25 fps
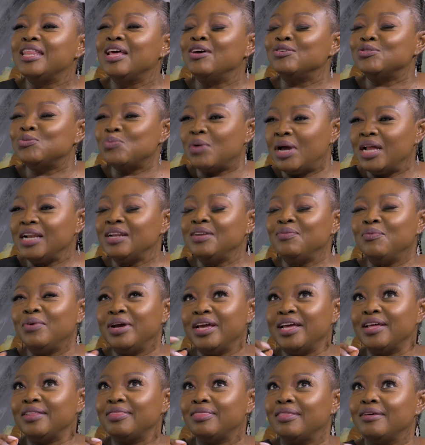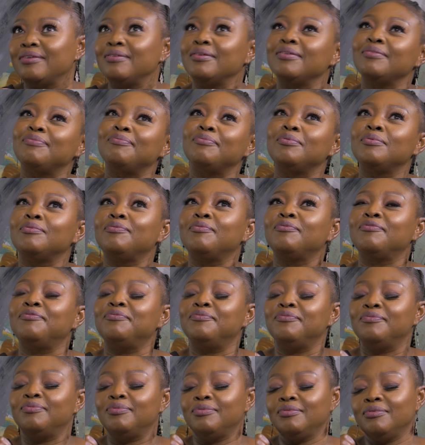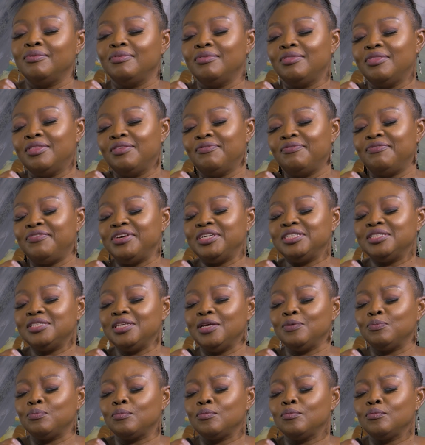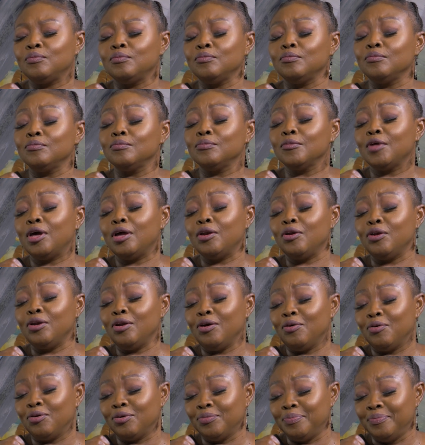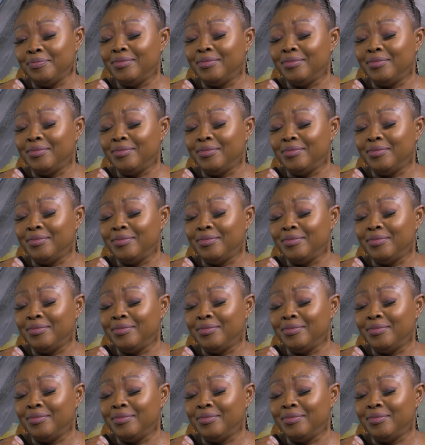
There's one where the face said, I don't know.